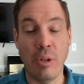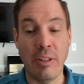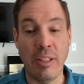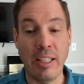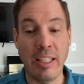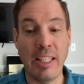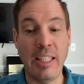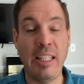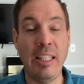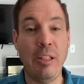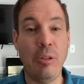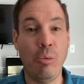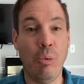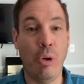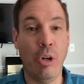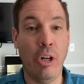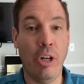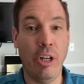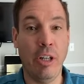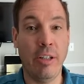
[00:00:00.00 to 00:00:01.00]
the key
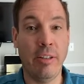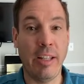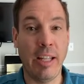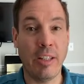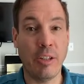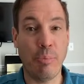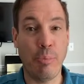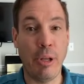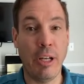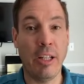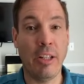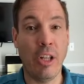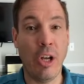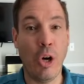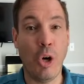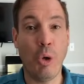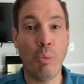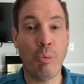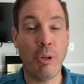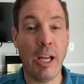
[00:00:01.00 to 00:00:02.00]
word that's been in the
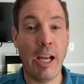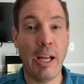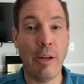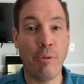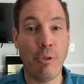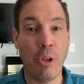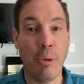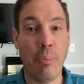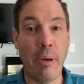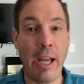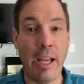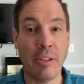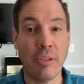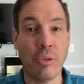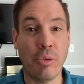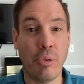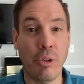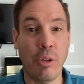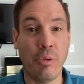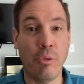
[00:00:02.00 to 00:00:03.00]
Hope Guide for the past
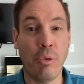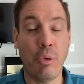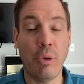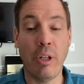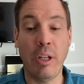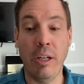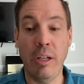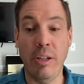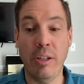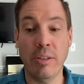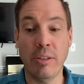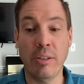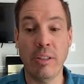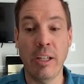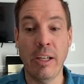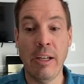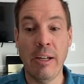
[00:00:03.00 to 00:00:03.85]
3 or 4 years,